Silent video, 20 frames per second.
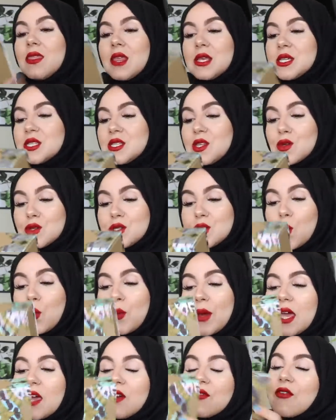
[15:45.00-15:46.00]
This is the
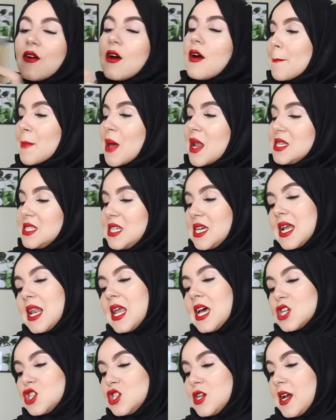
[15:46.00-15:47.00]
Zoeva Melody
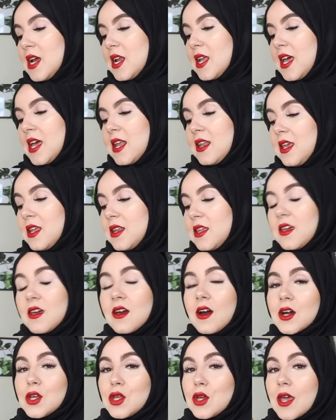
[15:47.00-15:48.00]
collection, and in
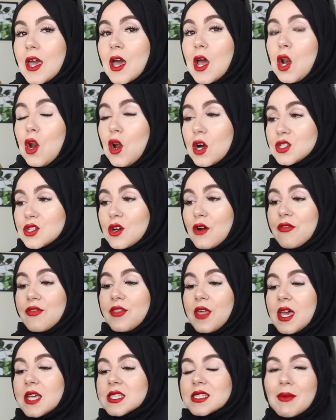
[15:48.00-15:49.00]
here you get a lot of
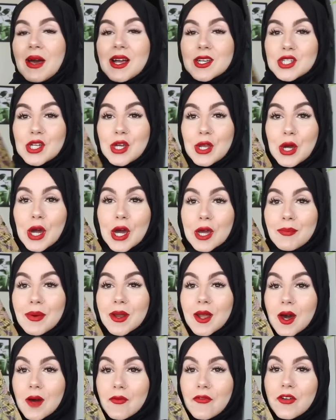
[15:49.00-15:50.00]
things. I'm actually gonna open
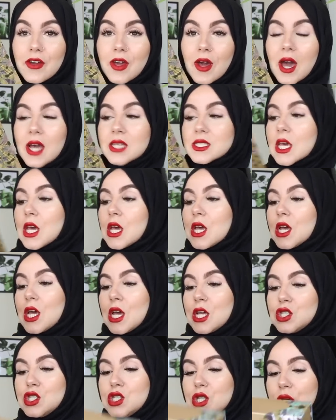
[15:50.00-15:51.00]
it up for you guys
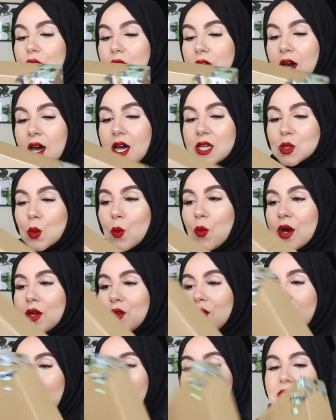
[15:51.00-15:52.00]
and show you guys what
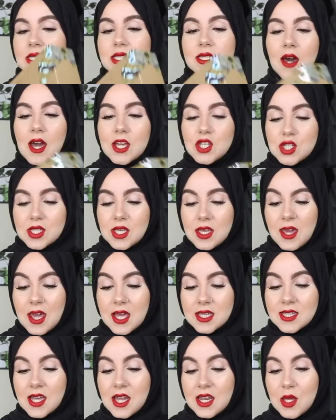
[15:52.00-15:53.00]
you get inside, just in
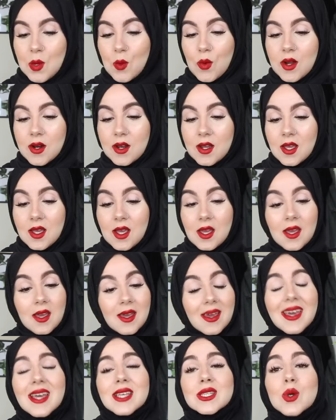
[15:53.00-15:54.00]
case anyone
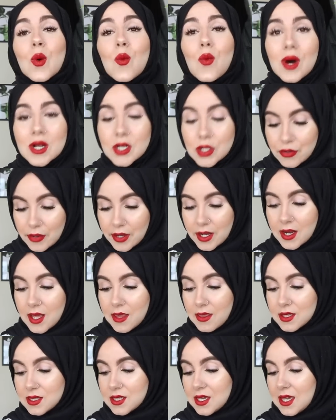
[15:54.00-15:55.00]
is wondering.
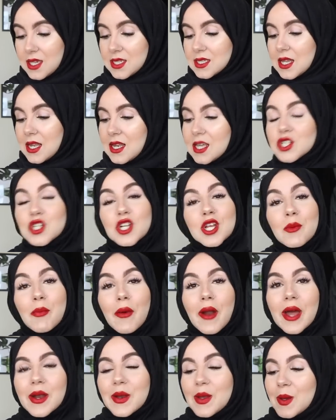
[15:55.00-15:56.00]
This is literally
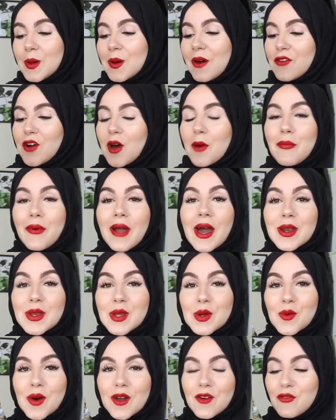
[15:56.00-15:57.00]
brand new. I've got a brand
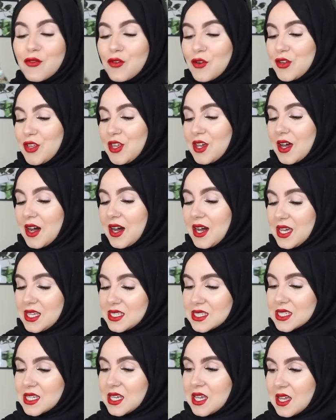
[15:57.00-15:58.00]
new one for you
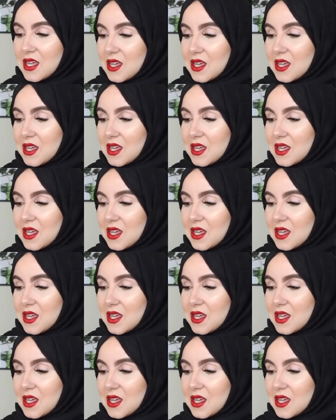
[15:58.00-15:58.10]
guys.